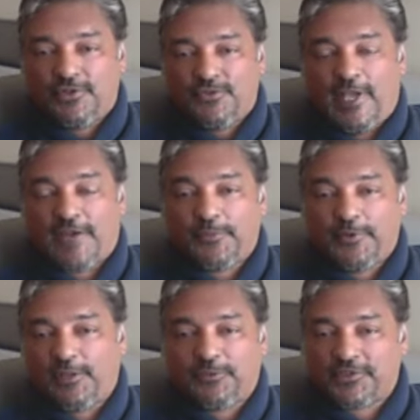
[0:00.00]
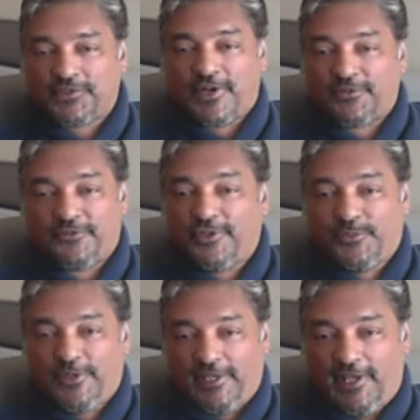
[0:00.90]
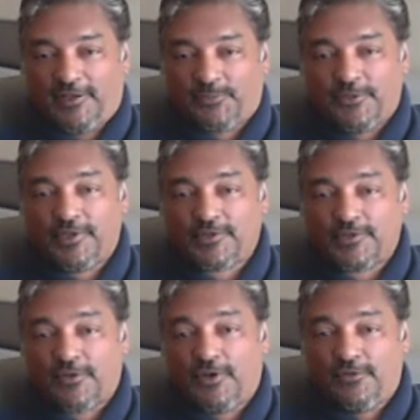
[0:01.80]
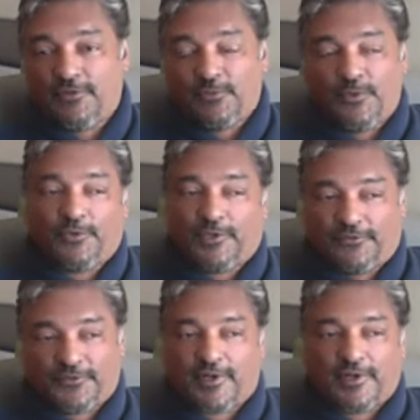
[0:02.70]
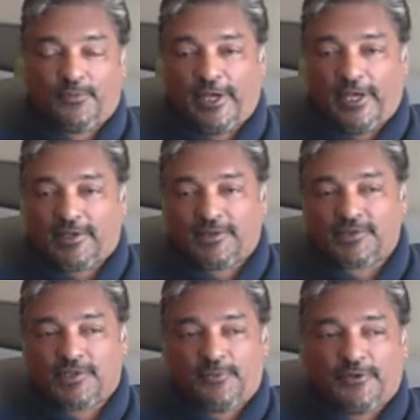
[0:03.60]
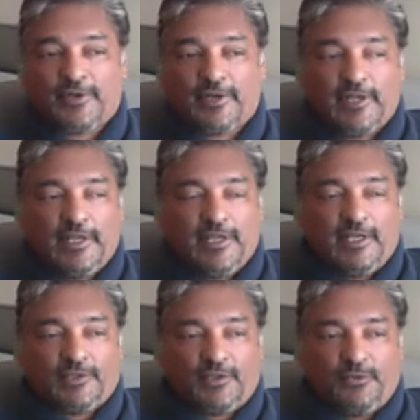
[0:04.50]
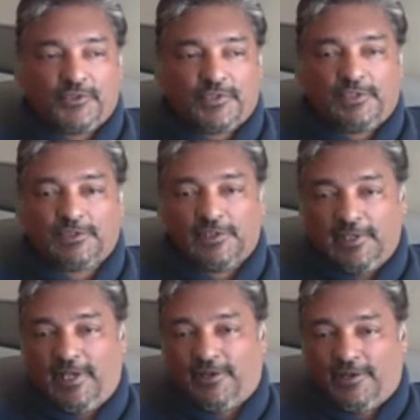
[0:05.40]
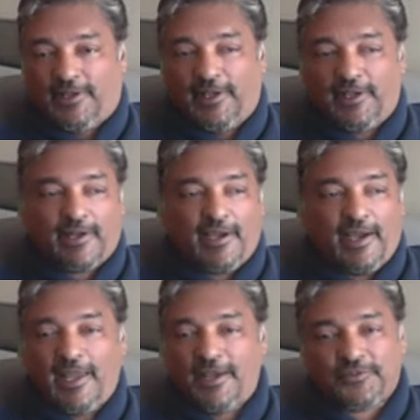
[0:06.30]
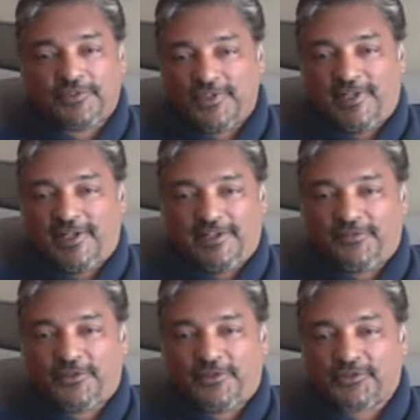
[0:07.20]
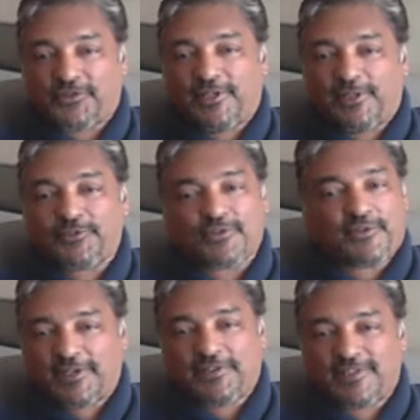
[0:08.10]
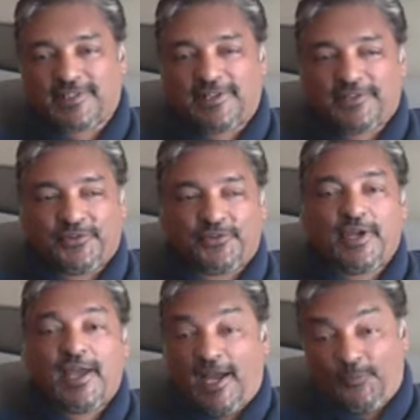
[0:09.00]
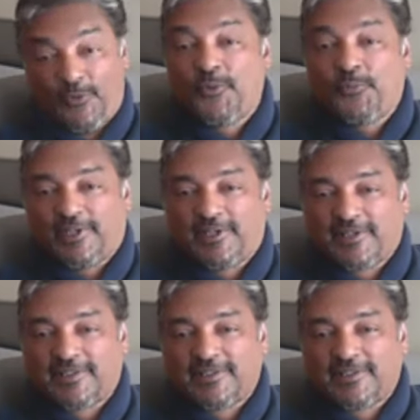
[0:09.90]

We haven't been able to start filming yet because of COVID. We would have started back in the summer, so we're still delayed on that. I haven't seen any of those scripts, so I couldn't tell you. I'm hoping.